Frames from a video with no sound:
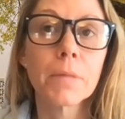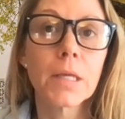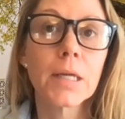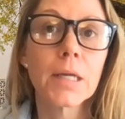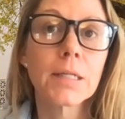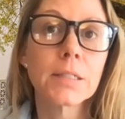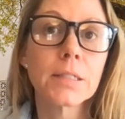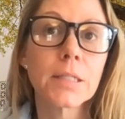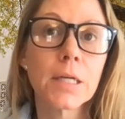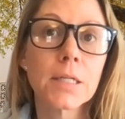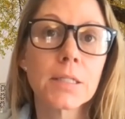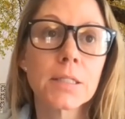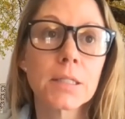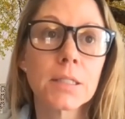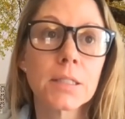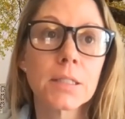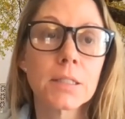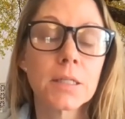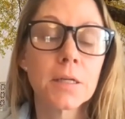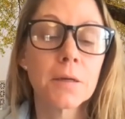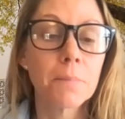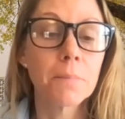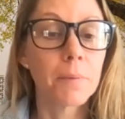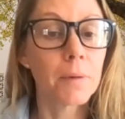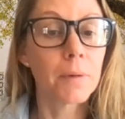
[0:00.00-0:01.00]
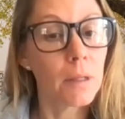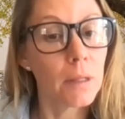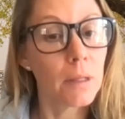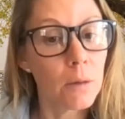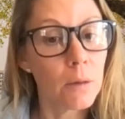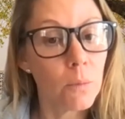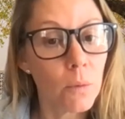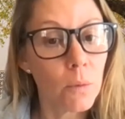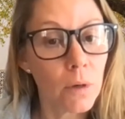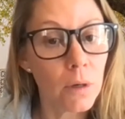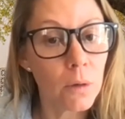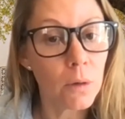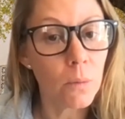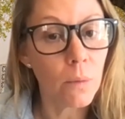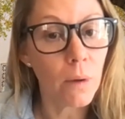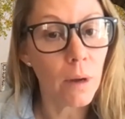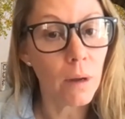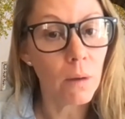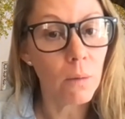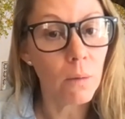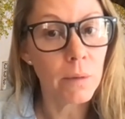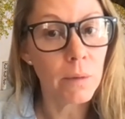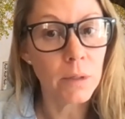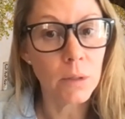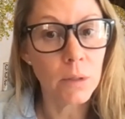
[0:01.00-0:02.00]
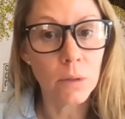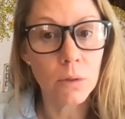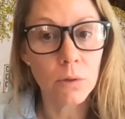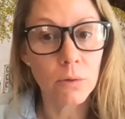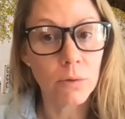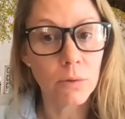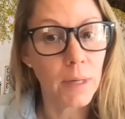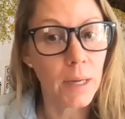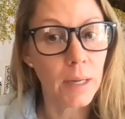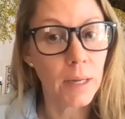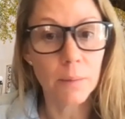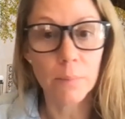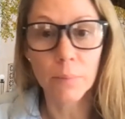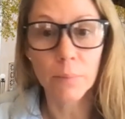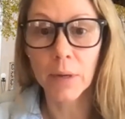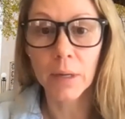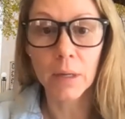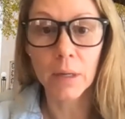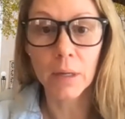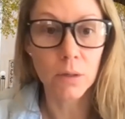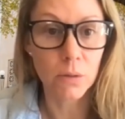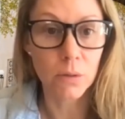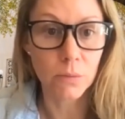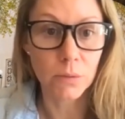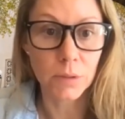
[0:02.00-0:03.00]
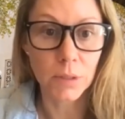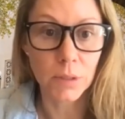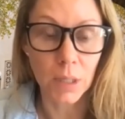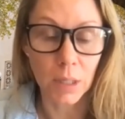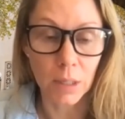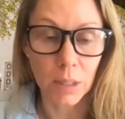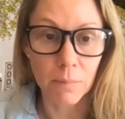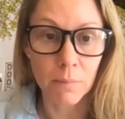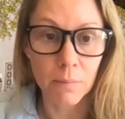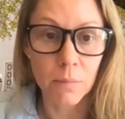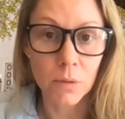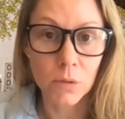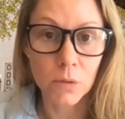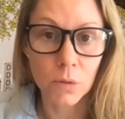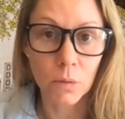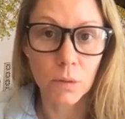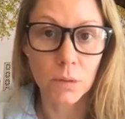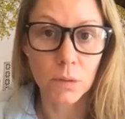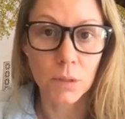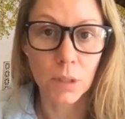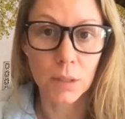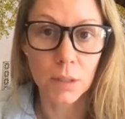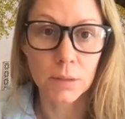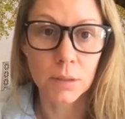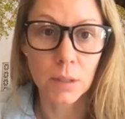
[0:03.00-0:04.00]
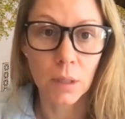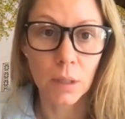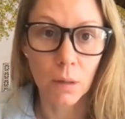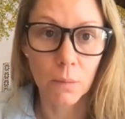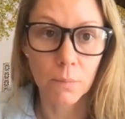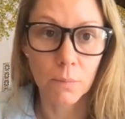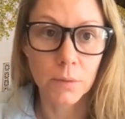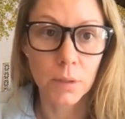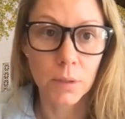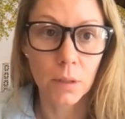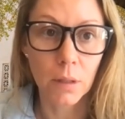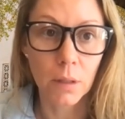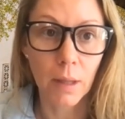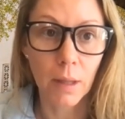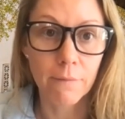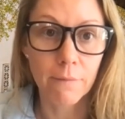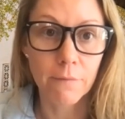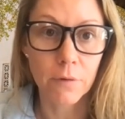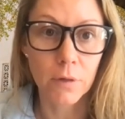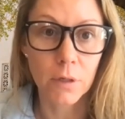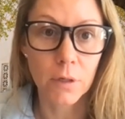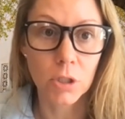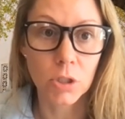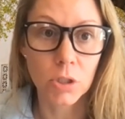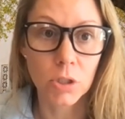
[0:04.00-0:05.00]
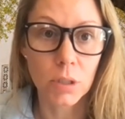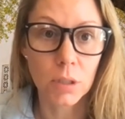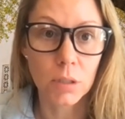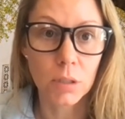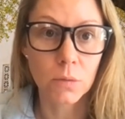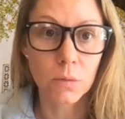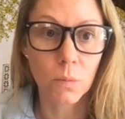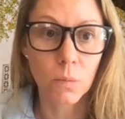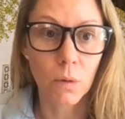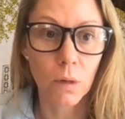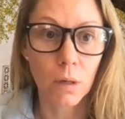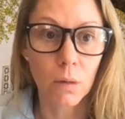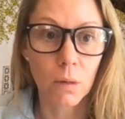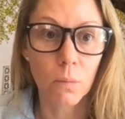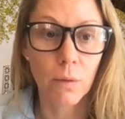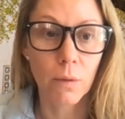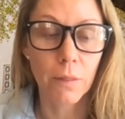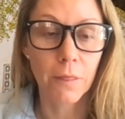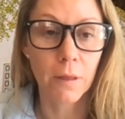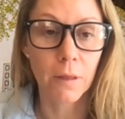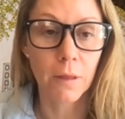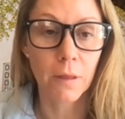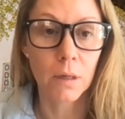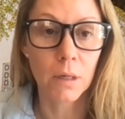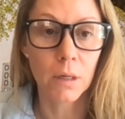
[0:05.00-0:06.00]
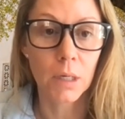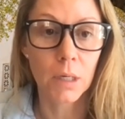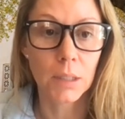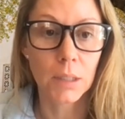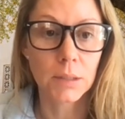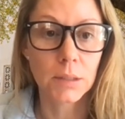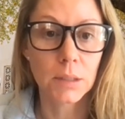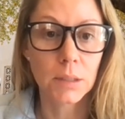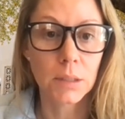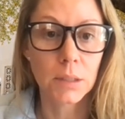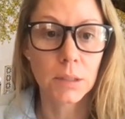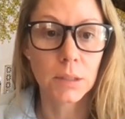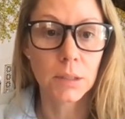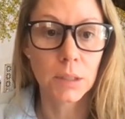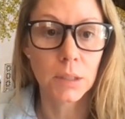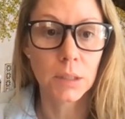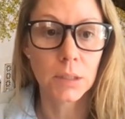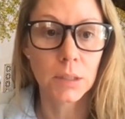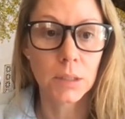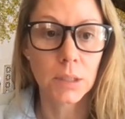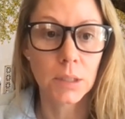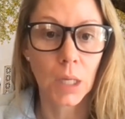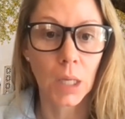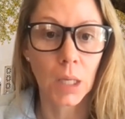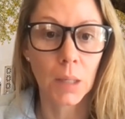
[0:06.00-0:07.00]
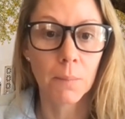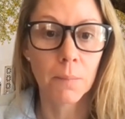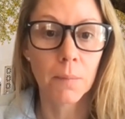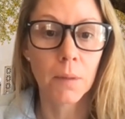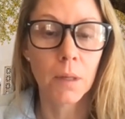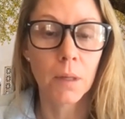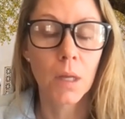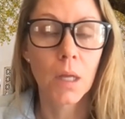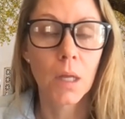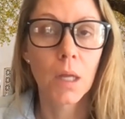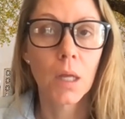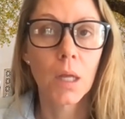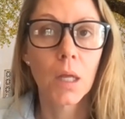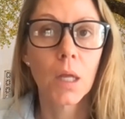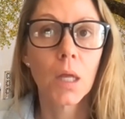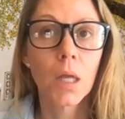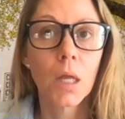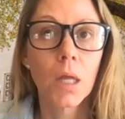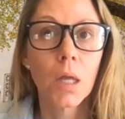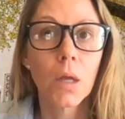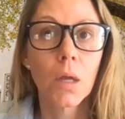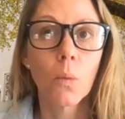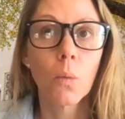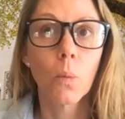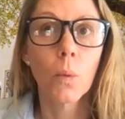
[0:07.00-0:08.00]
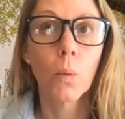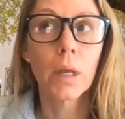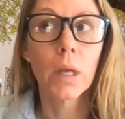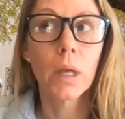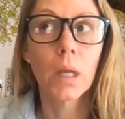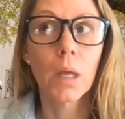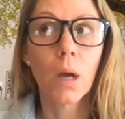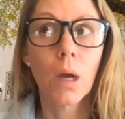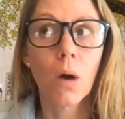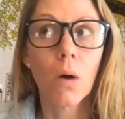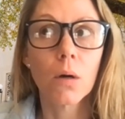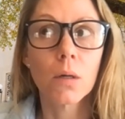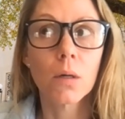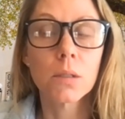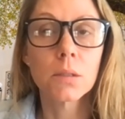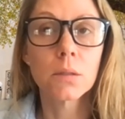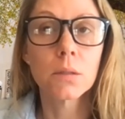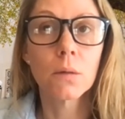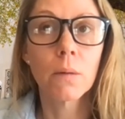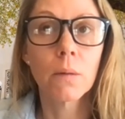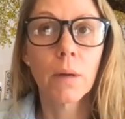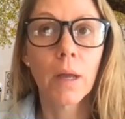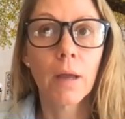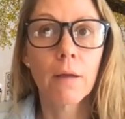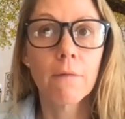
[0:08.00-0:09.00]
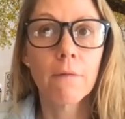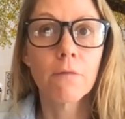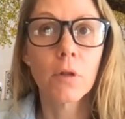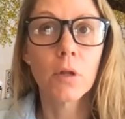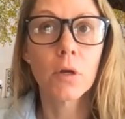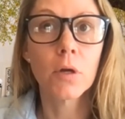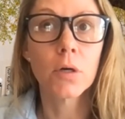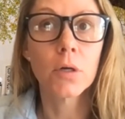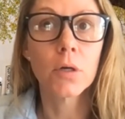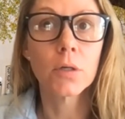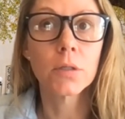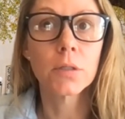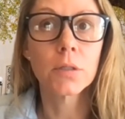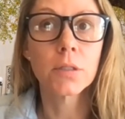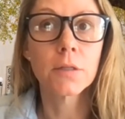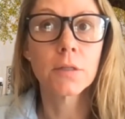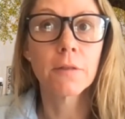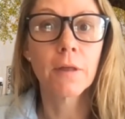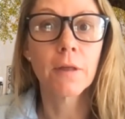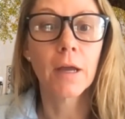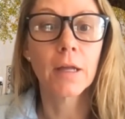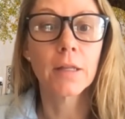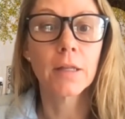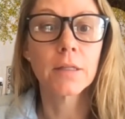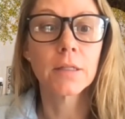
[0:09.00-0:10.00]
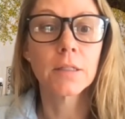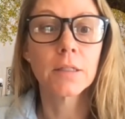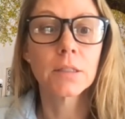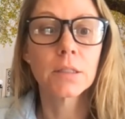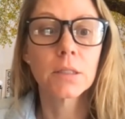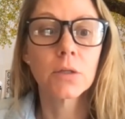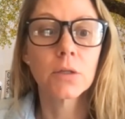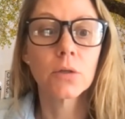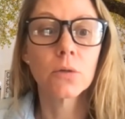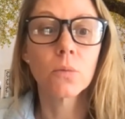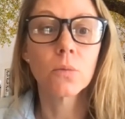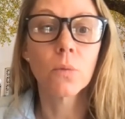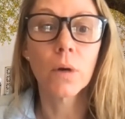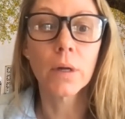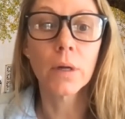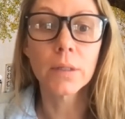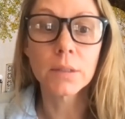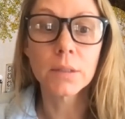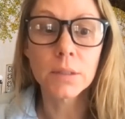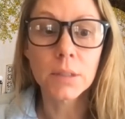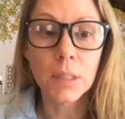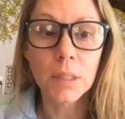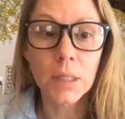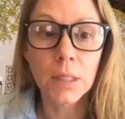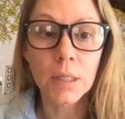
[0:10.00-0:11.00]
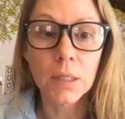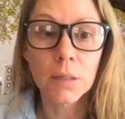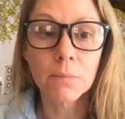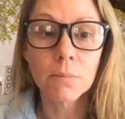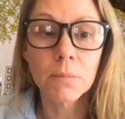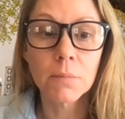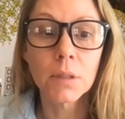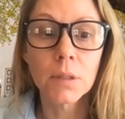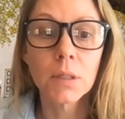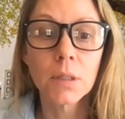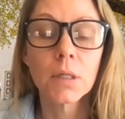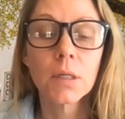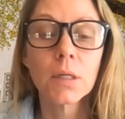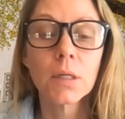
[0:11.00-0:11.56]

it doesn't typically work well when you create a brand new team. So it does help to leverage this work within an existing team. We also have learned that the tier 1 team